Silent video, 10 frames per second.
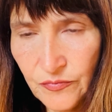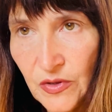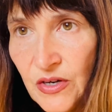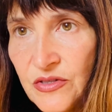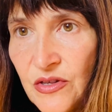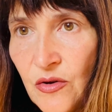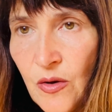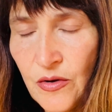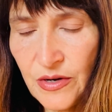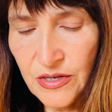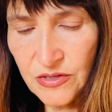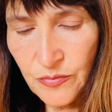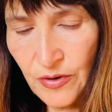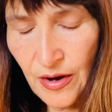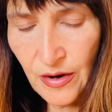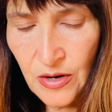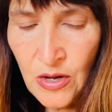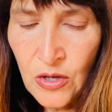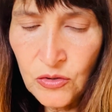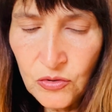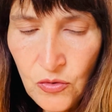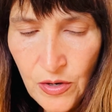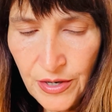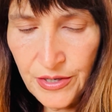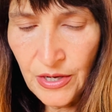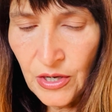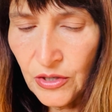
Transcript: Here's the quote, here's the prayer Lord,